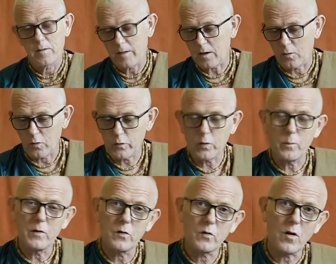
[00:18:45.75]
That'll also
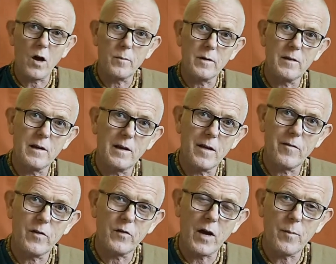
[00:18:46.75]
be described in the
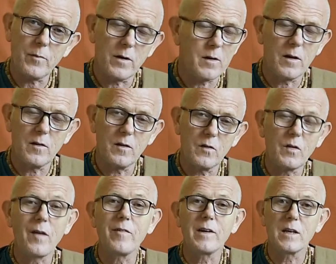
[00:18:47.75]
11th chapter, in the
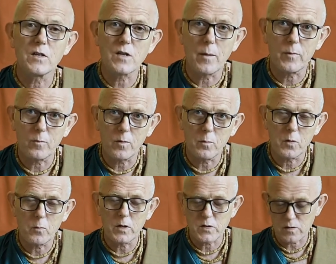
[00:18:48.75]
17th chapter, when we
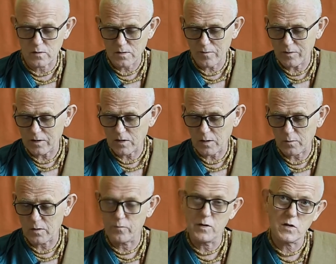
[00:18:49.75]
reach the 17th chapter,
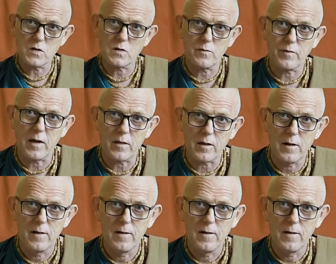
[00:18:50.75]
divisions of faith.